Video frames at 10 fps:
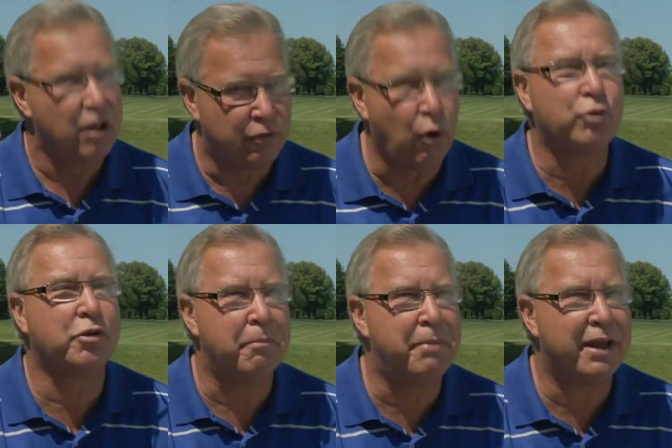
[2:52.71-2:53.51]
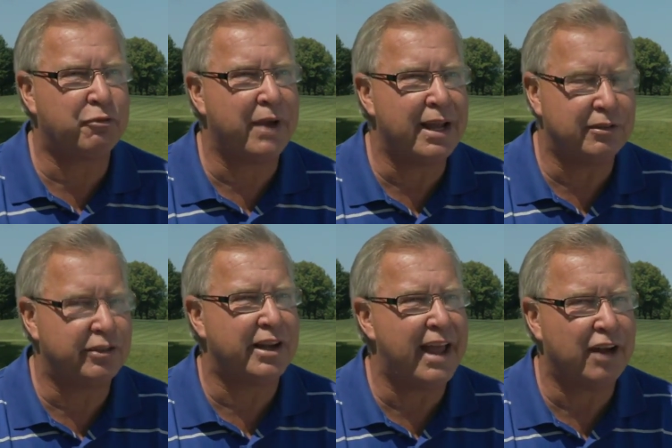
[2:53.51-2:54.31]
those are the best fans
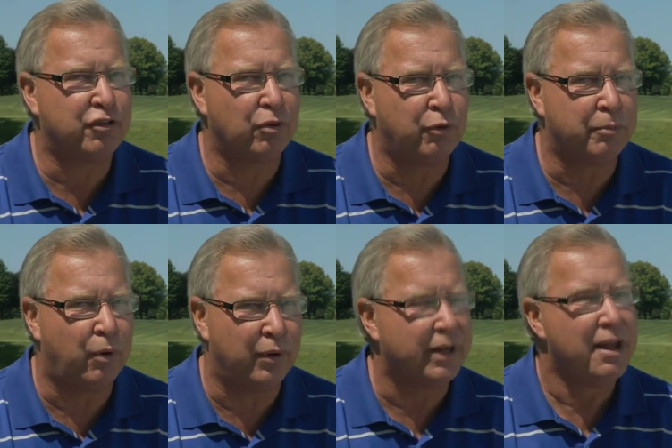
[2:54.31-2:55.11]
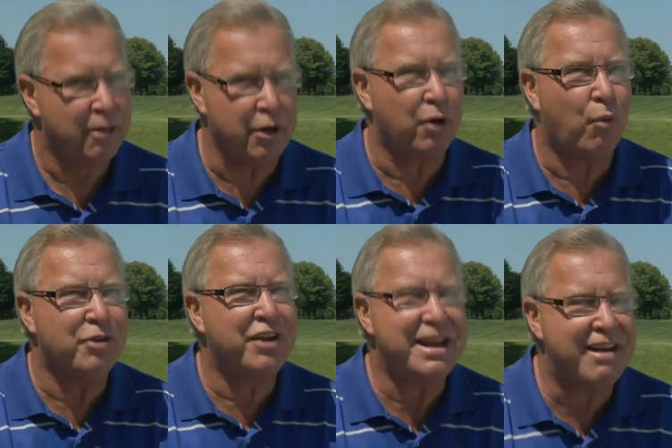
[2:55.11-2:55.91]
in the National Football League. There
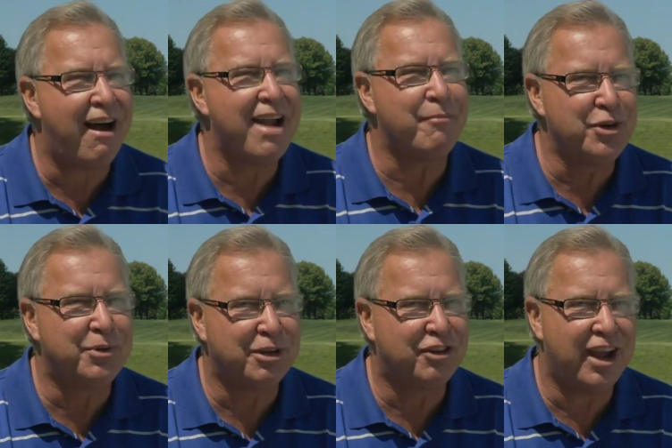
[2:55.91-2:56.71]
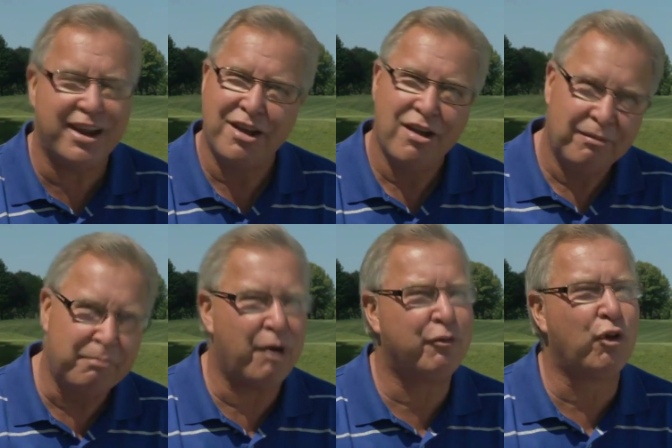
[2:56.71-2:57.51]
was a time when you could say
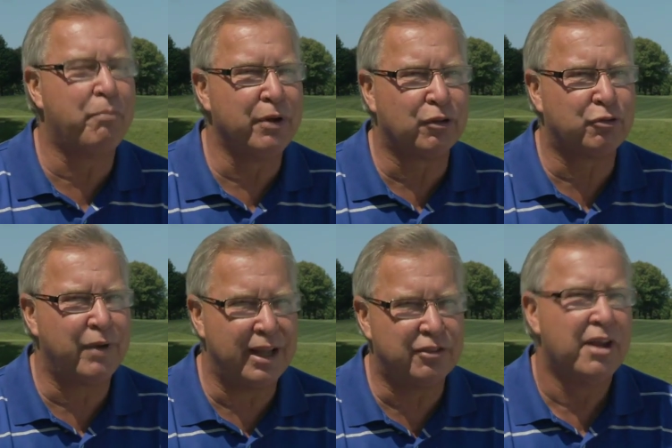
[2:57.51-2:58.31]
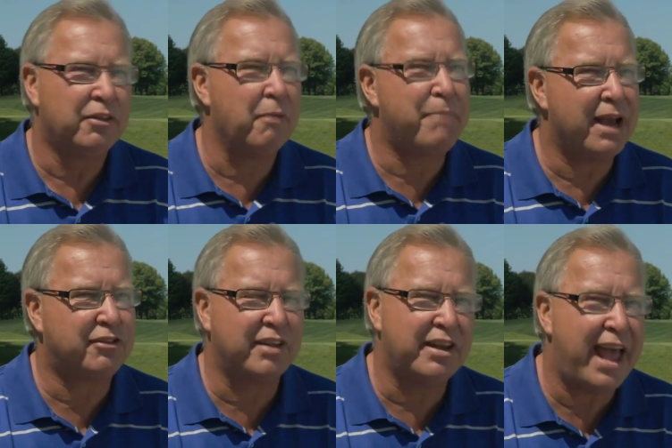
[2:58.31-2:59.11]
Buffalo Bills fans, the
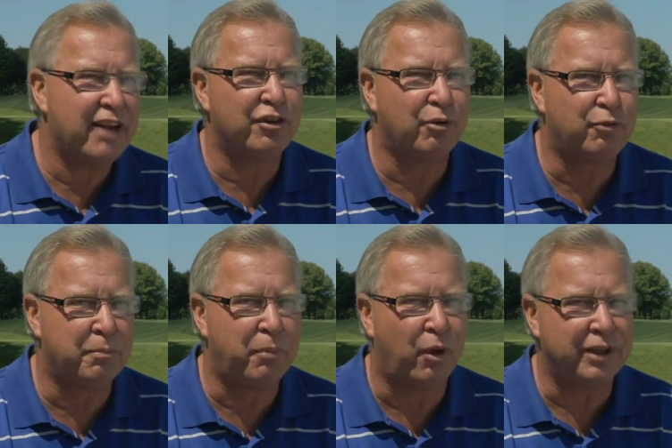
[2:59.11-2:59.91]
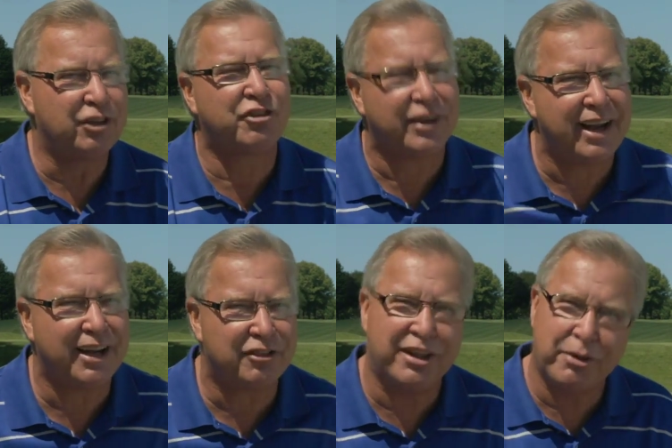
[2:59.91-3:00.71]
best in the National Football League. Just like I
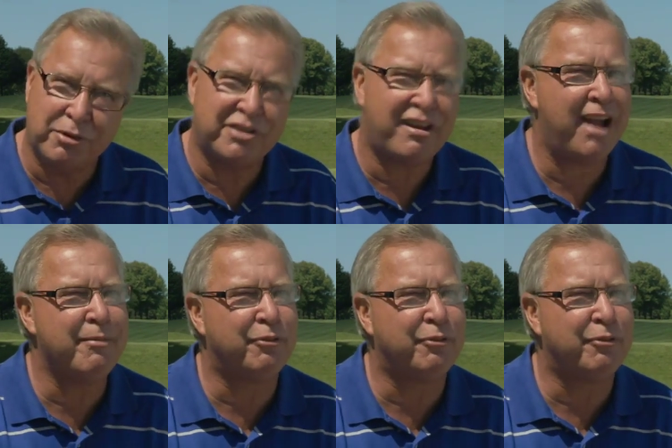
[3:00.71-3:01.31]
could say there was a time in